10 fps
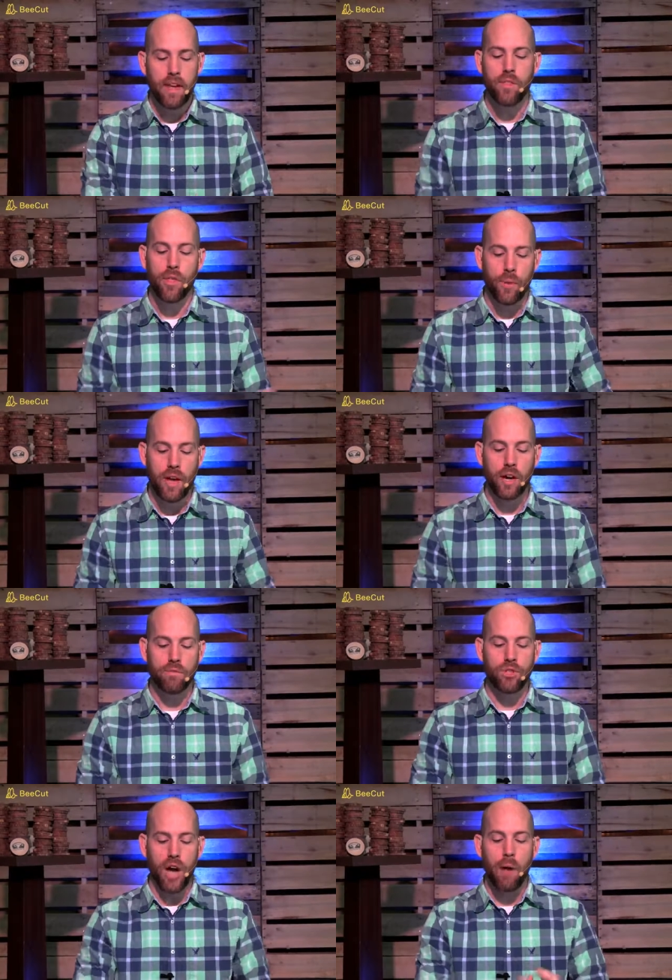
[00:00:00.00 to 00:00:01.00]
the threat
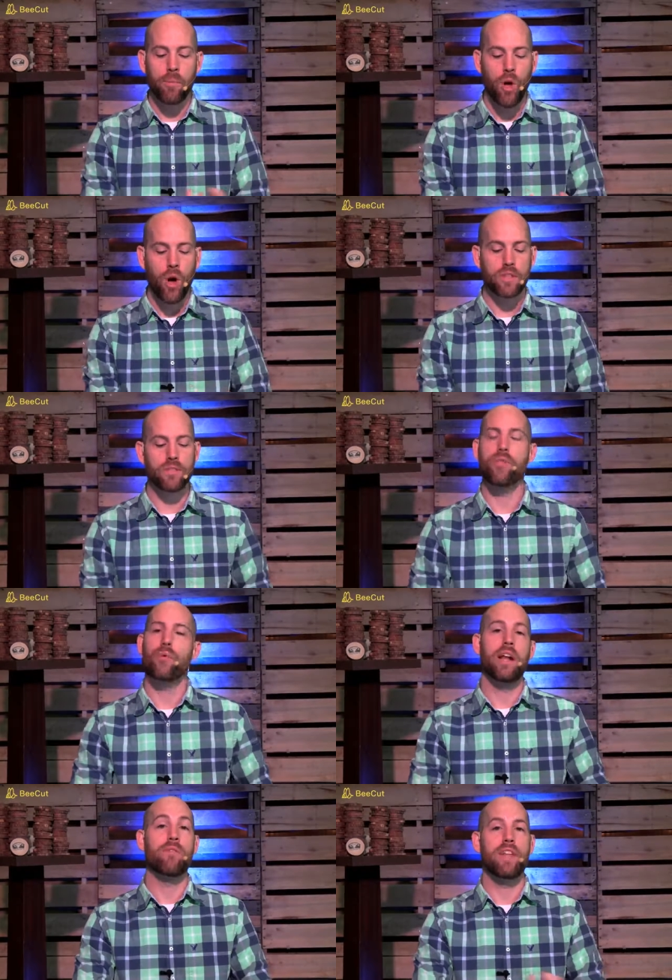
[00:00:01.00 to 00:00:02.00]
of job loss, the
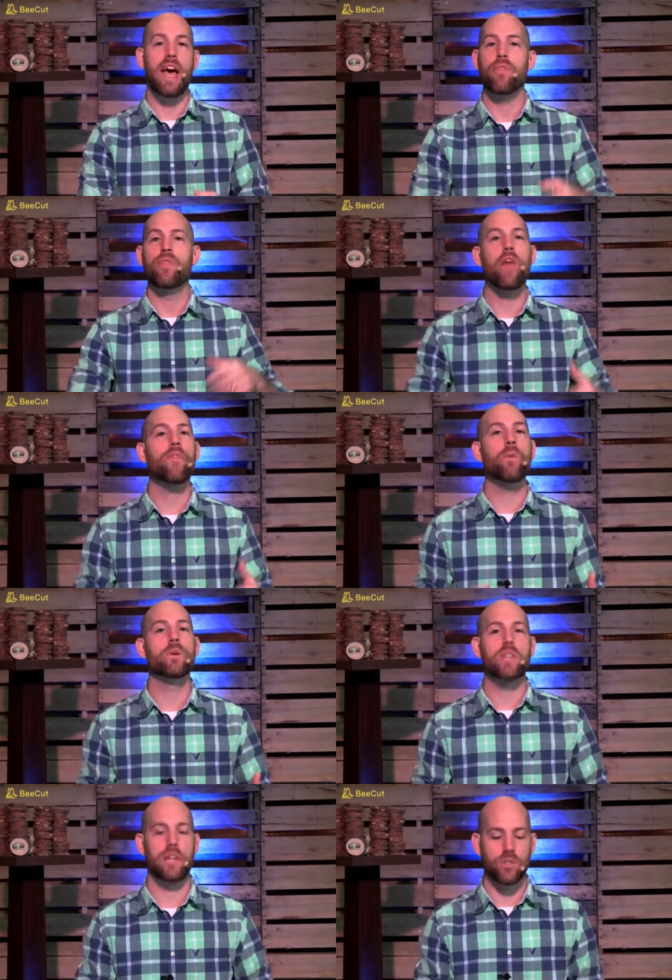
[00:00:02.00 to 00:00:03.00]
threat of death, nothing
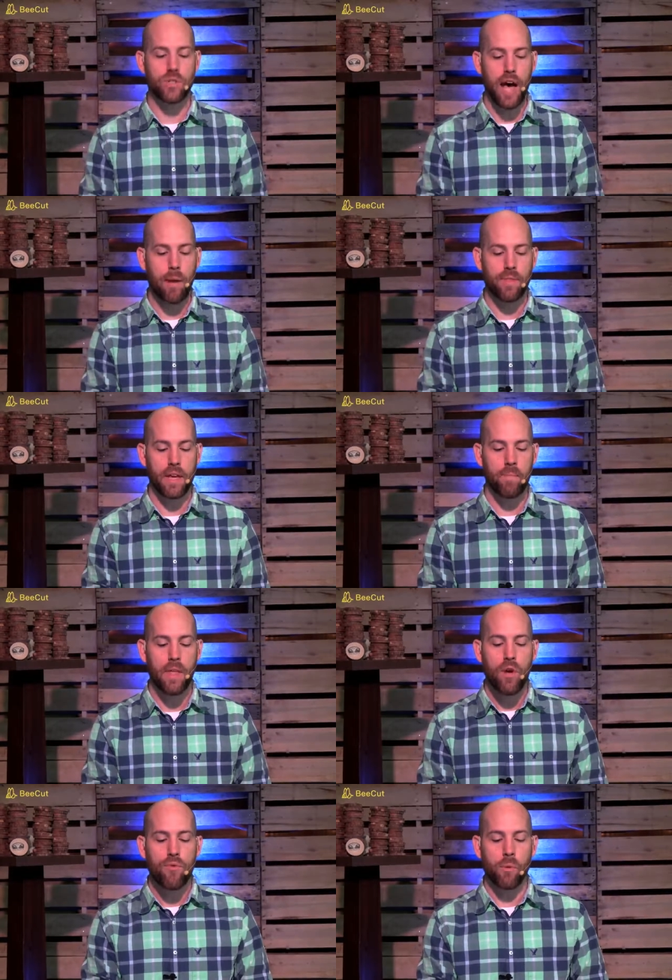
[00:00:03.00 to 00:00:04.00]
was going to stop them
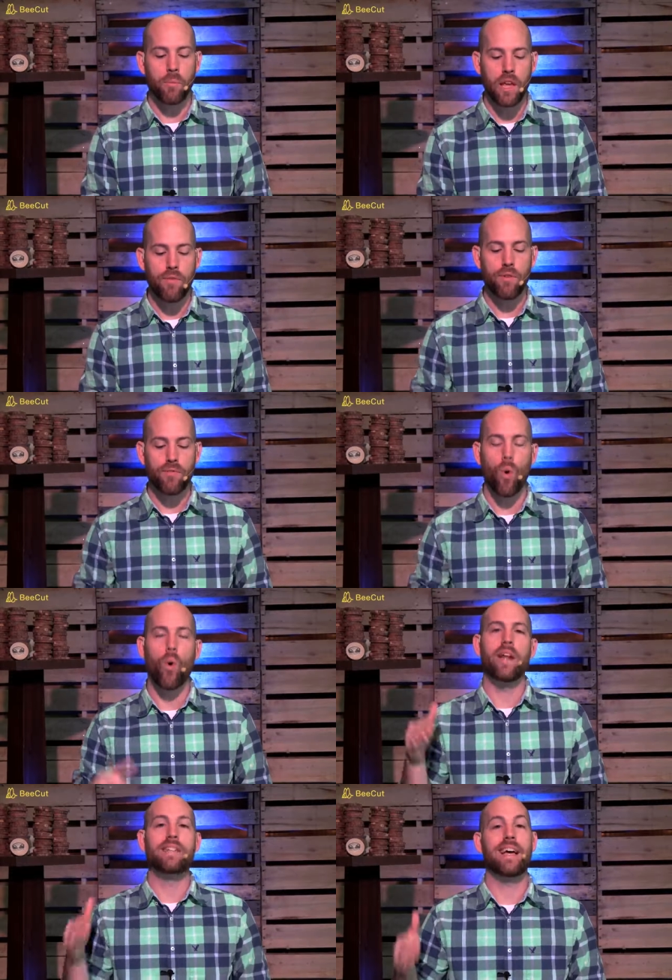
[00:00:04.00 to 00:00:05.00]
from living
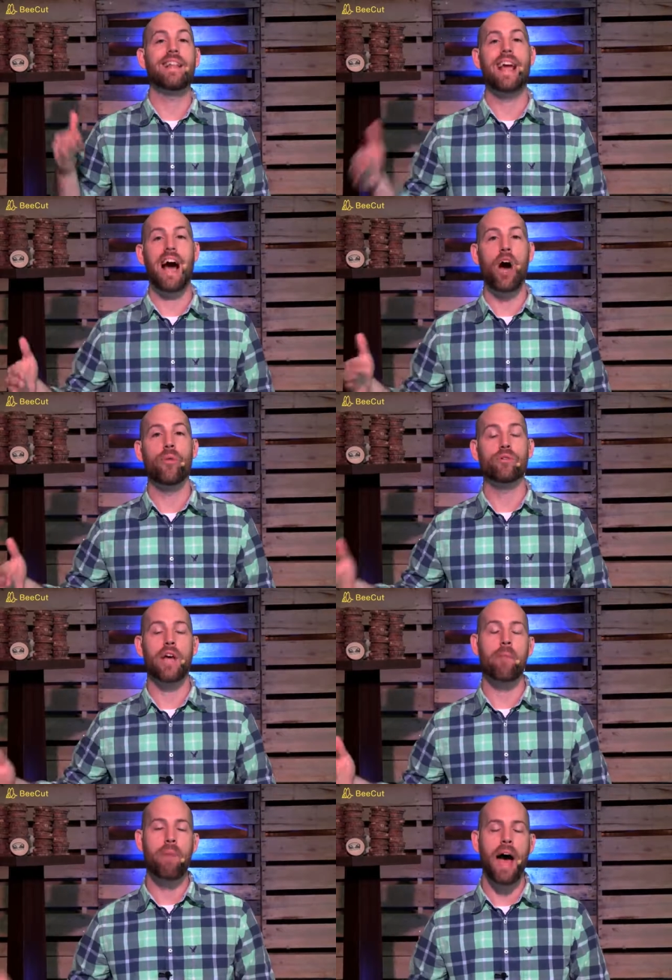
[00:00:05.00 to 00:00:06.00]
forward and telling others
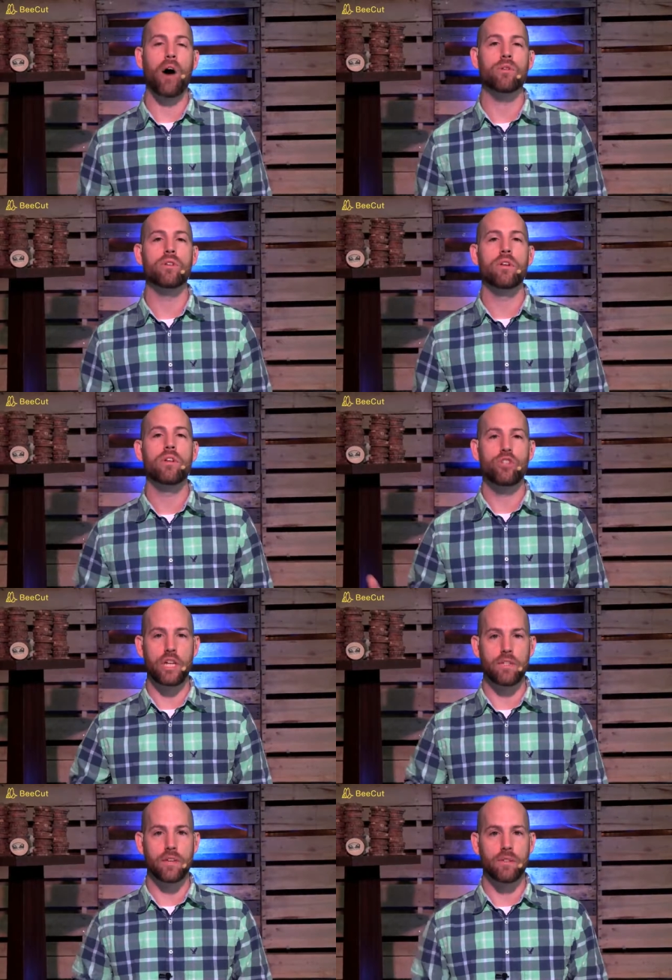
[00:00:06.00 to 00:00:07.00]
about
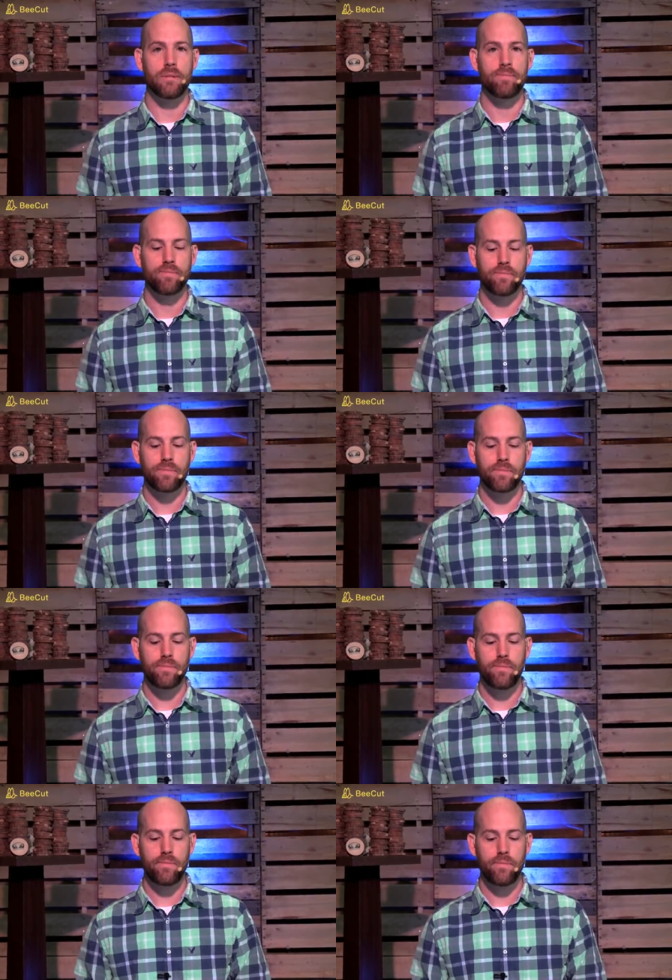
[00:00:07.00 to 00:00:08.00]
Jesus.
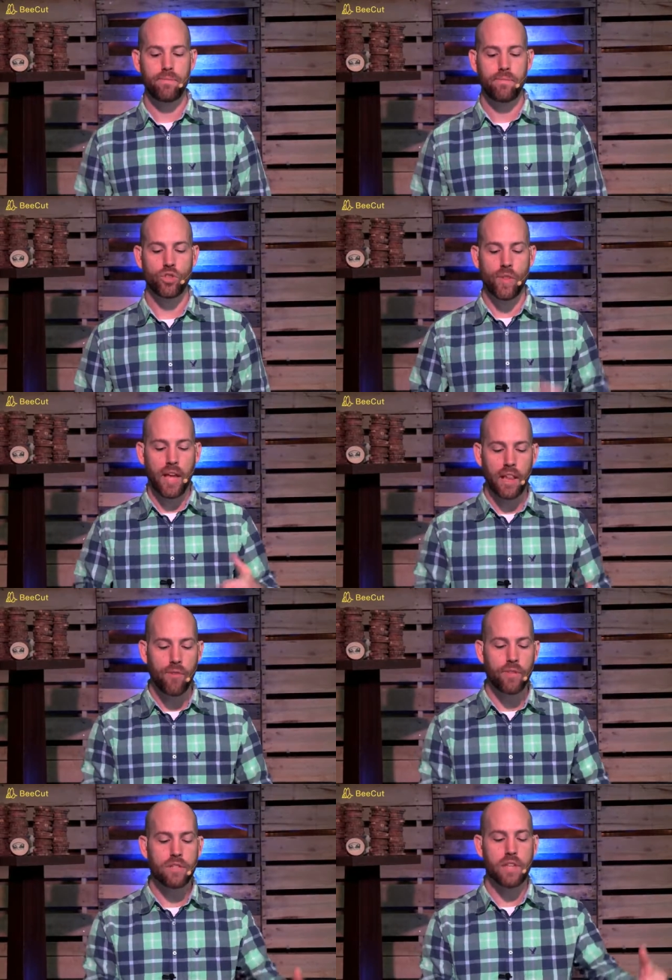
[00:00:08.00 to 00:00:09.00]
So they
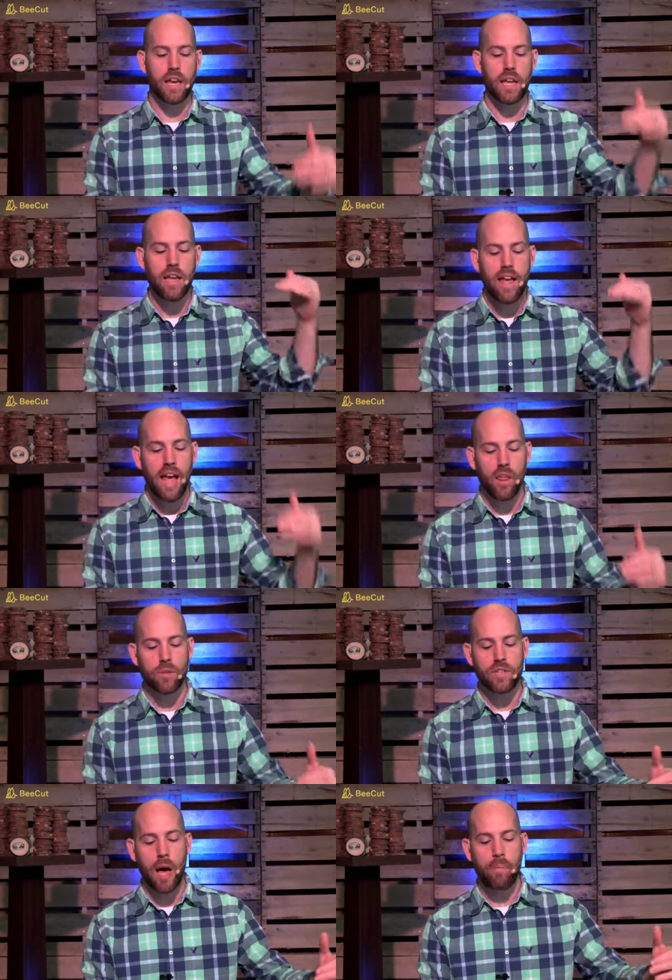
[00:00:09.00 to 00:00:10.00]
left the city and they
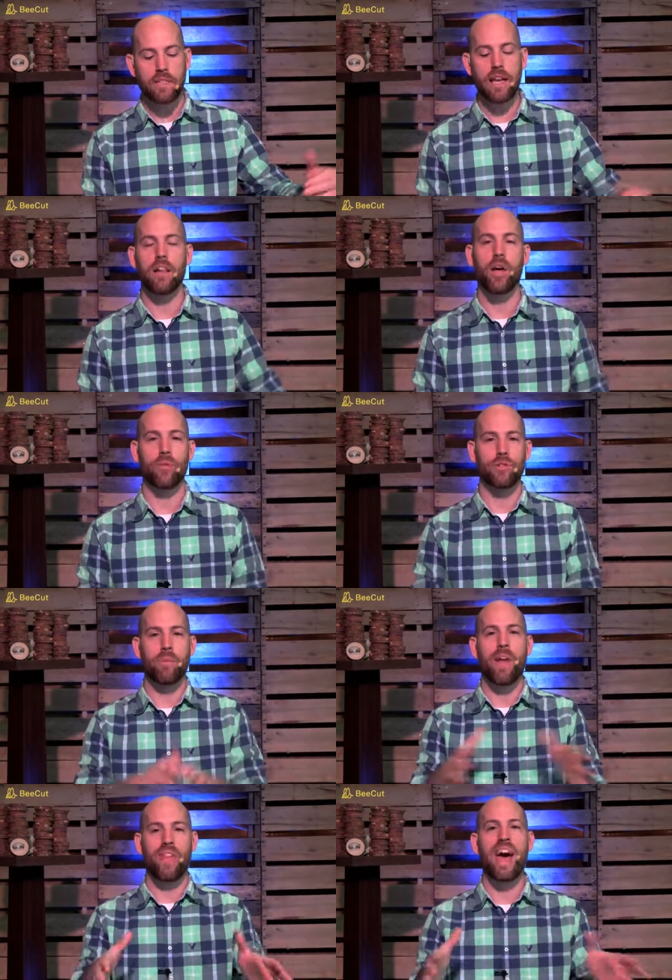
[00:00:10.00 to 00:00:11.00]
would stop and tell others
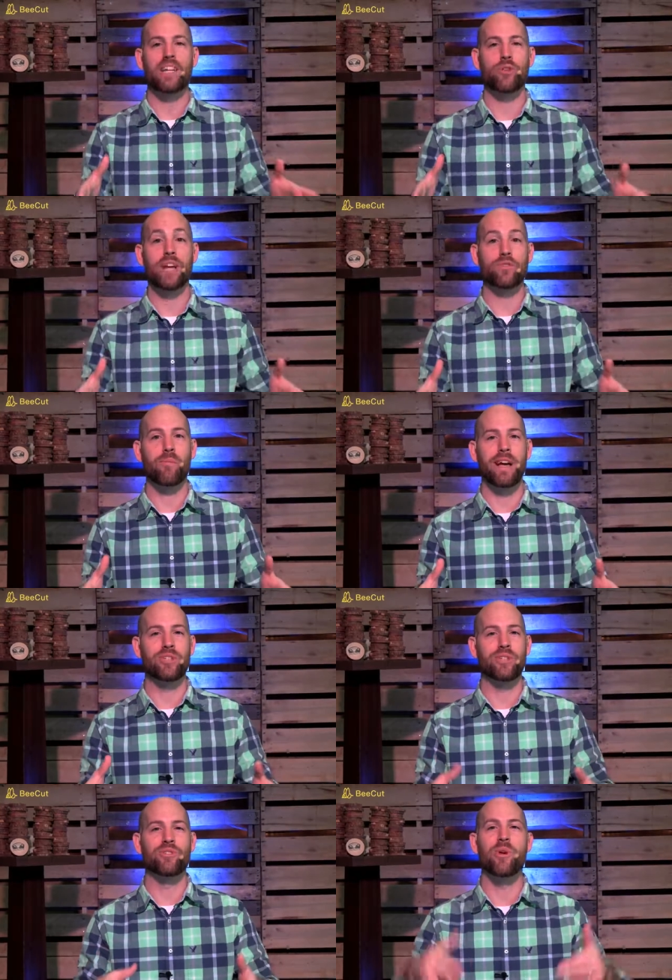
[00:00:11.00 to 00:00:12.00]
about that
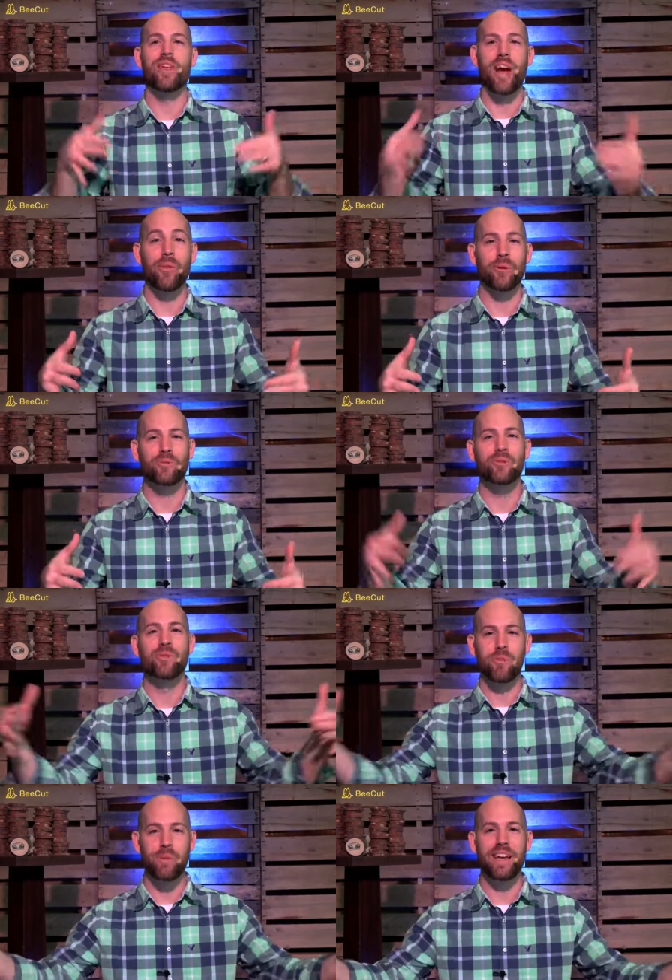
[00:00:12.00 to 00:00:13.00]
transformation so that others
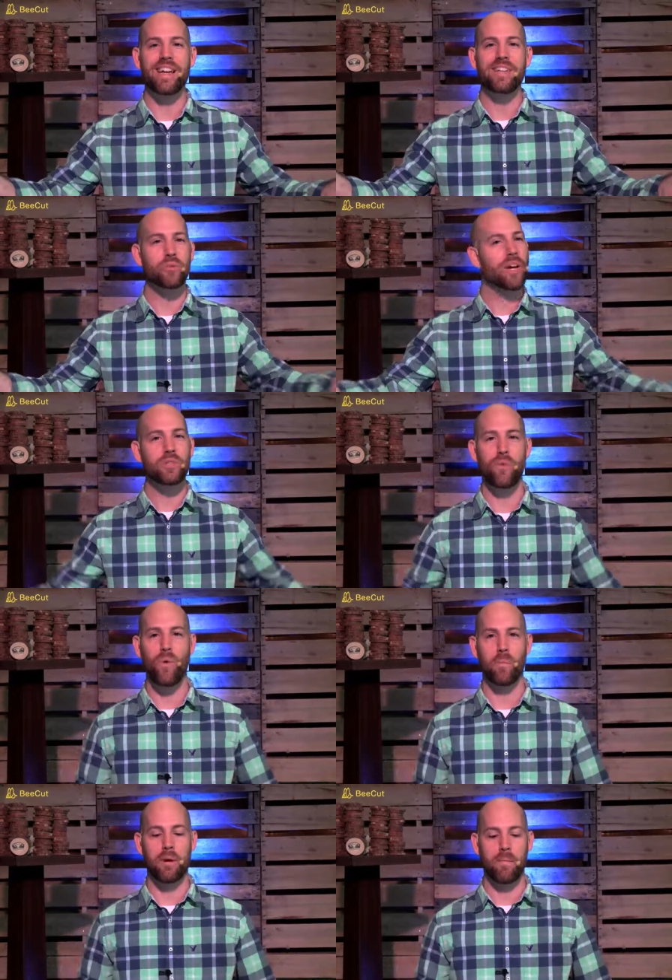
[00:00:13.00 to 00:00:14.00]
could be transformed.